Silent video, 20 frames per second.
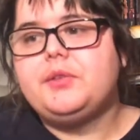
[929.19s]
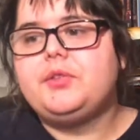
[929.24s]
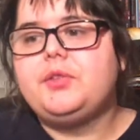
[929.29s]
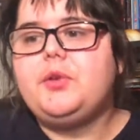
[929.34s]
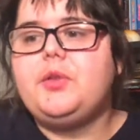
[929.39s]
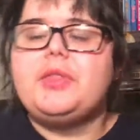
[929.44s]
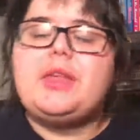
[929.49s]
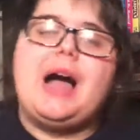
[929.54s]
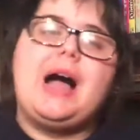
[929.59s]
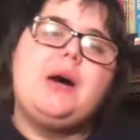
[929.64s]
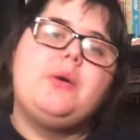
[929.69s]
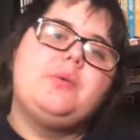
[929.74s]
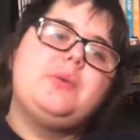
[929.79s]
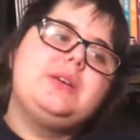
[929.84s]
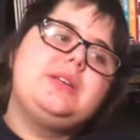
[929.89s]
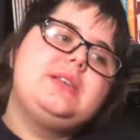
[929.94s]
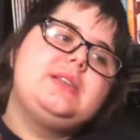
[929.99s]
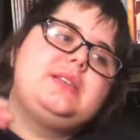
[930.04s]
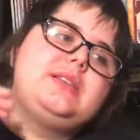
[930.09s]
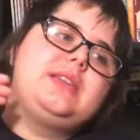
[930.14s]
So that
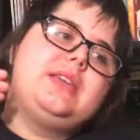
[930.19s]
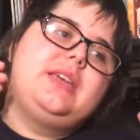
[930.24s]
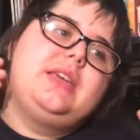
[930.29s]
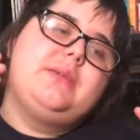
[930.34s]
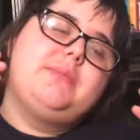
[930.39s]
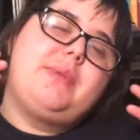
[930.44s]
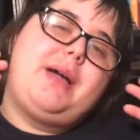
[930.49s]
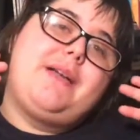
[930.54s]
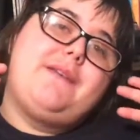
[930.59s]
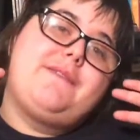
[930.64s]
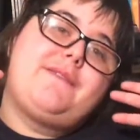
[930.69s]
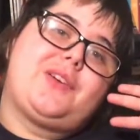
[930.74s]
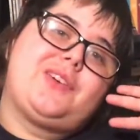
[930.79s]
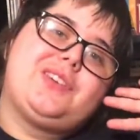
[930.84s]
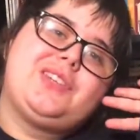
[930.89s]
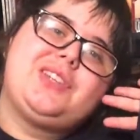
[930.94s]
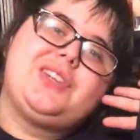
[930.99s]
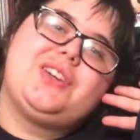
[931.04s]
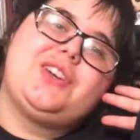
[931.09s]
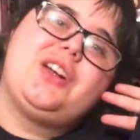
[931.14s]
was my
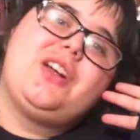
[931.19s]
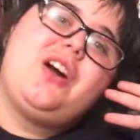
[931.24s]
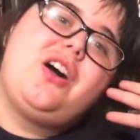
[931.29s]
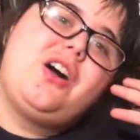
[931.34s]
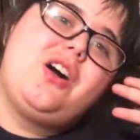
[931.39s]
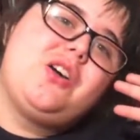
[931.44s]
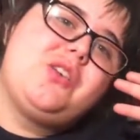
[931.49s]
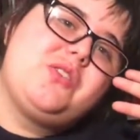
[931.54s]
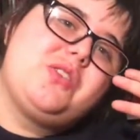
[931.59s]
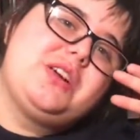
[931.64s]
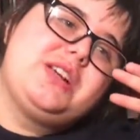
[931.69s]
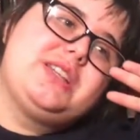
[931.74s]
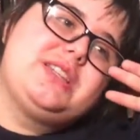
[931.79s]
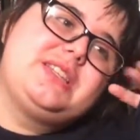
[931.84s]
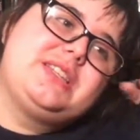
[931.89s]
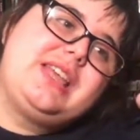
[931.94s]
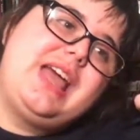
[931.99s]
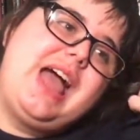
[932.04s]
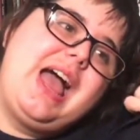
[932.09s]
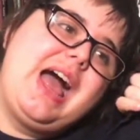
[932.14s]
first year at
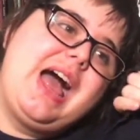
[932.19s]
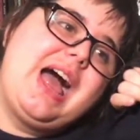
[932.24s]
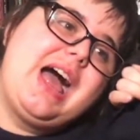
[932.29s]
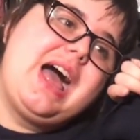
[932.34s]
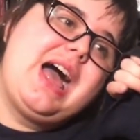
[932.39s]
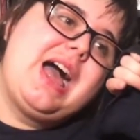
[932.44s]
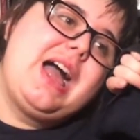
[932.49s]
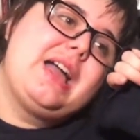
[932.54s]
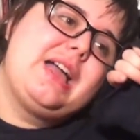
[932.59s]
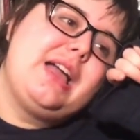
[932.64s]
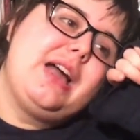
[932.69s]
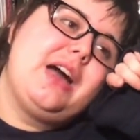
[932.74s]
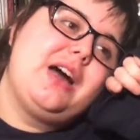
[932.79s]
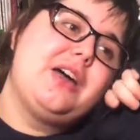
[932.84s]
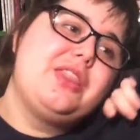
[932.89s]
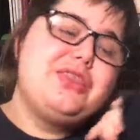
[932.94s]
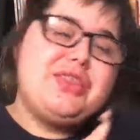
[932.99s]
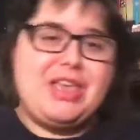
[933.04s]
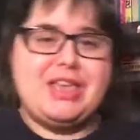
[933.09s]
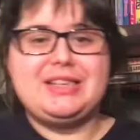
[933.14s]
Hogwarts tag.
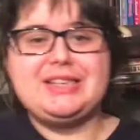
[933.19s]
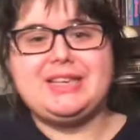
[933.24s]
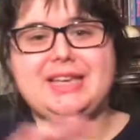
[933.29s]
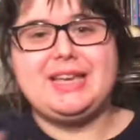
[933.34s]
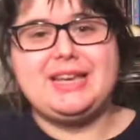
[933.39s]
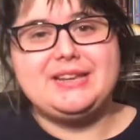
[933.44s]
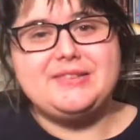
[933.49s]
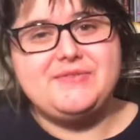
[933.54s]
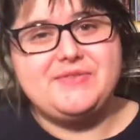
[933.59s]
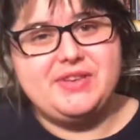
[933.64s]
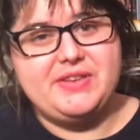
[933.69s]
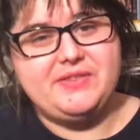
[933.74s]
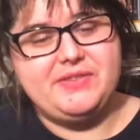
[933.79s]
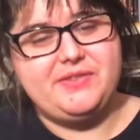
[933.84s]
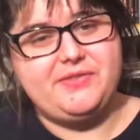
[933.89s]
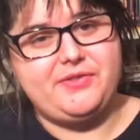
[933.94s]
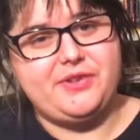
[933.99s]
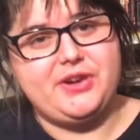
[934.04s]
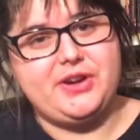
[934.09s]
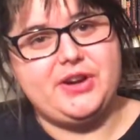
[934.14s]
Thanks again to
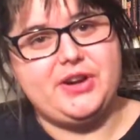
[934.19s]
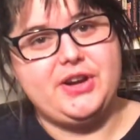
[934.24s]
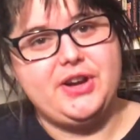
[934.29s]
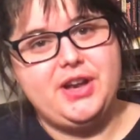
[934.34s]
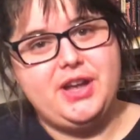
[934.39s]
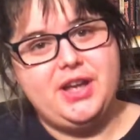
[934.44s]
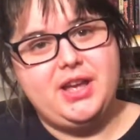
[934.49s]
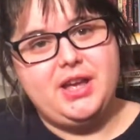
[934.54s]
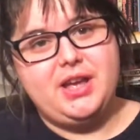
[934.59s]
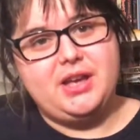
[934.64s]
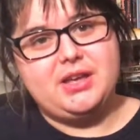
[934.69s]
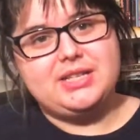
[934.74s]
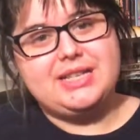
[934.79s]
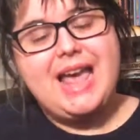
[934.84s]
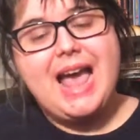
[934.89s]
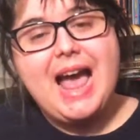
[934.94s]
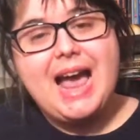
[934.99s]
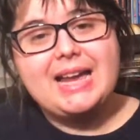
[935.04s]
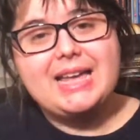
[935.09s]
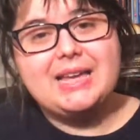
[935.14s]
Vivi for
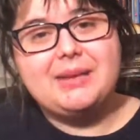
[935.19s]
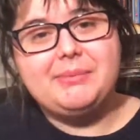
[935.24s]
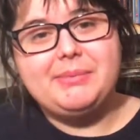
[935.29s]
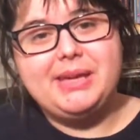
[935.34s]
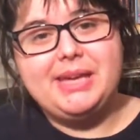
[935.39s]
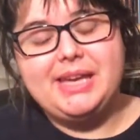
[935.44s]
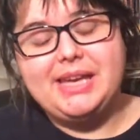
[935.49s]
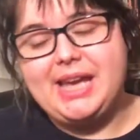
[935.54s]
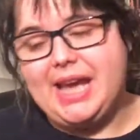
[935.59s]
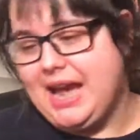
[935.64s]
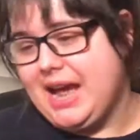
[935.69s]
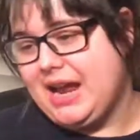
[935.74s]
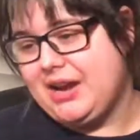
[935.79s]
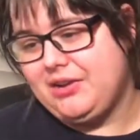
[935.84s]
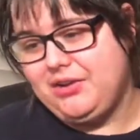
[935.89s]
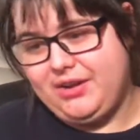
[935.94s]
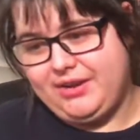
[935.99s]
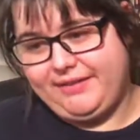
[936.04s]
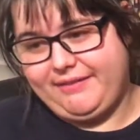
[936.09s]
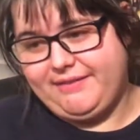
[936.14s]
tagging me. I
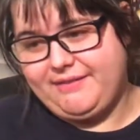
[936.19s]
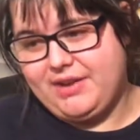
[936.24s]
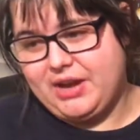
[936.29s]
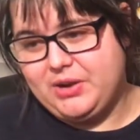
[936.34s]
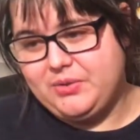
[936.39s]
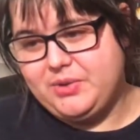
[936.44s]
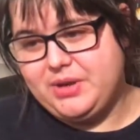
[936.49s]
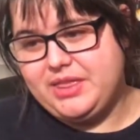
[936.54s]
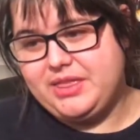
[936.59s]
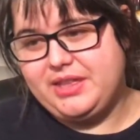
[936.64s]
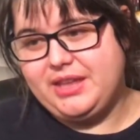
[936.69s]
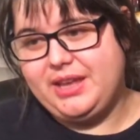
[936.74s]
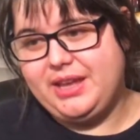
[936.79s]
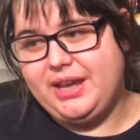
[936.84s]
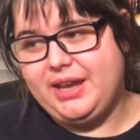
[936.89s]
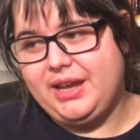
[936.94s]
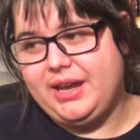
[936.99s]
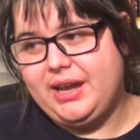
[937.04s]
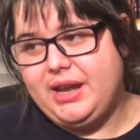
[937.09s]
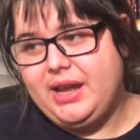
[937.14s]
had a lot of fun with
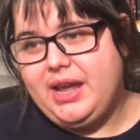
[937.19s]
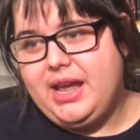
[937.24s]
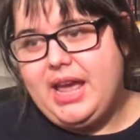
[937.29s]
it.